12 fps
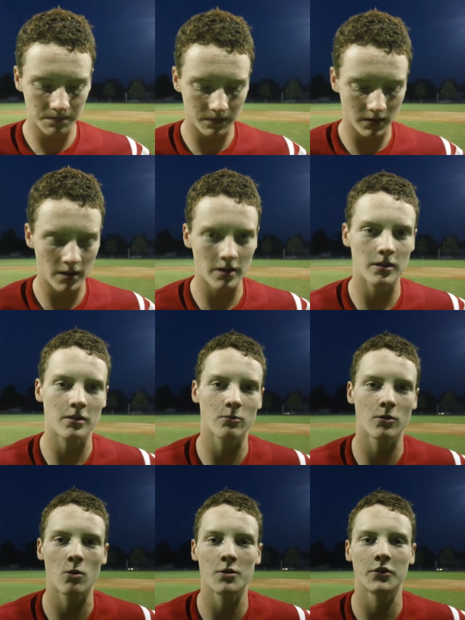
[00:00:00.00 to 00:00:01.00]
They
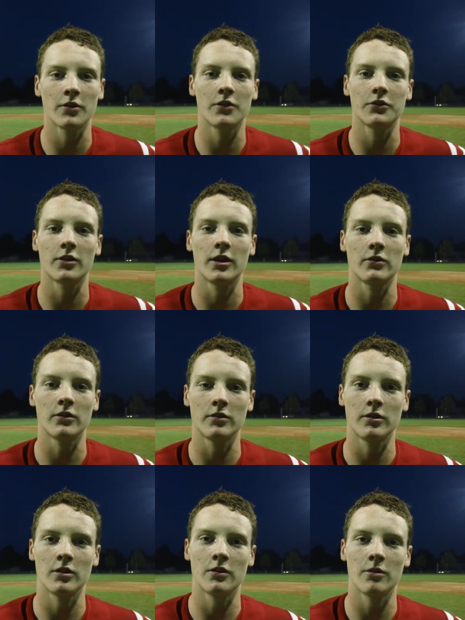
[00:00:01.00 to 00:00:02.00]
were always around the strike zone.
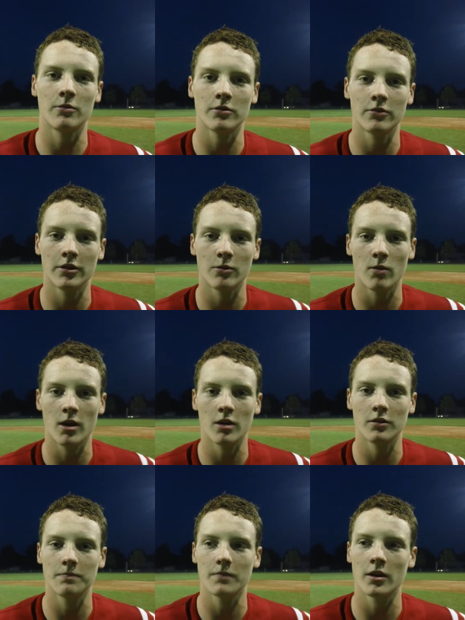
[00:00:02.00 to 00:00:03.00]
You know, they weren't really
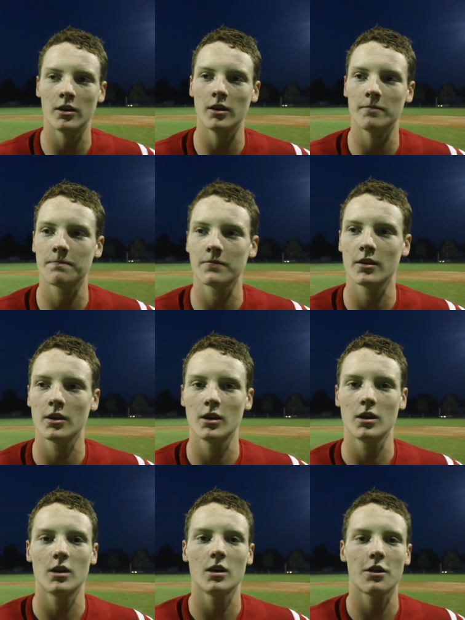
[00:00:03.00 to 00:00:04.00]
wild.
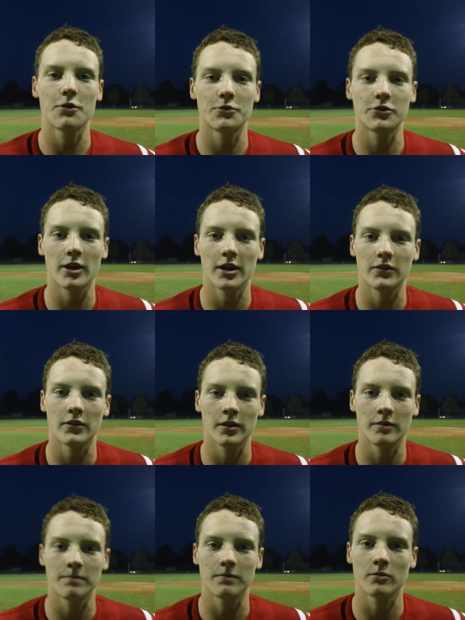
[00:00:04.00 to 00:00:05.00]
Threw strikes,
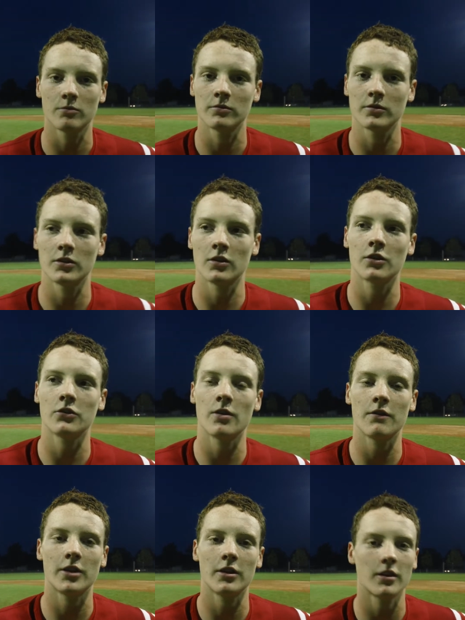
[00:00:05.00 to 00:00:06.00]
and as long as you
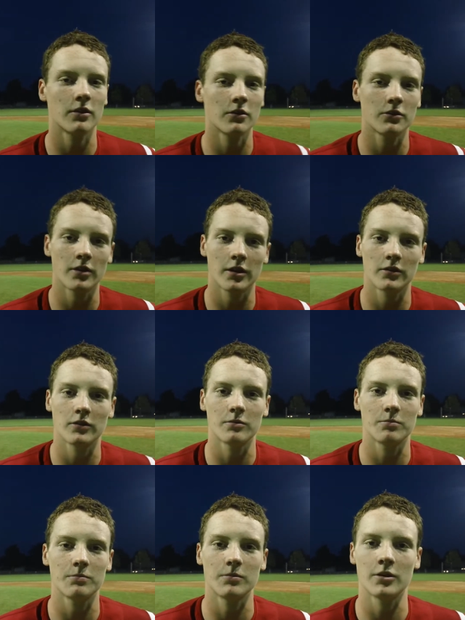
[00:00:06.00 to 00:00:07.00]
have a kid that can throw strikes, it's
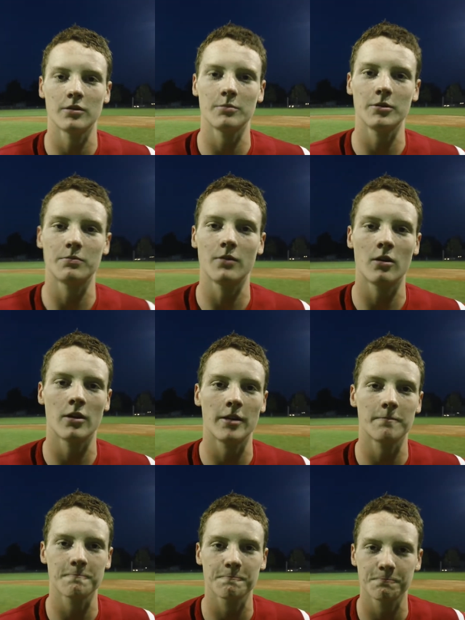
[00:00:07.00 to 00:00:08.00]
going to be all
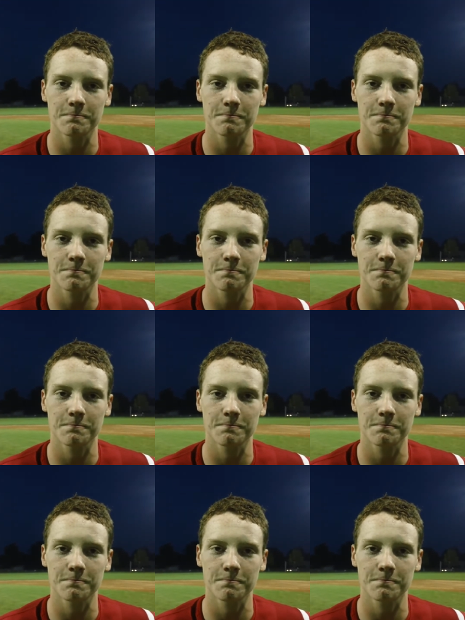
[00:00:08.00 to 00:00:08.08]
right.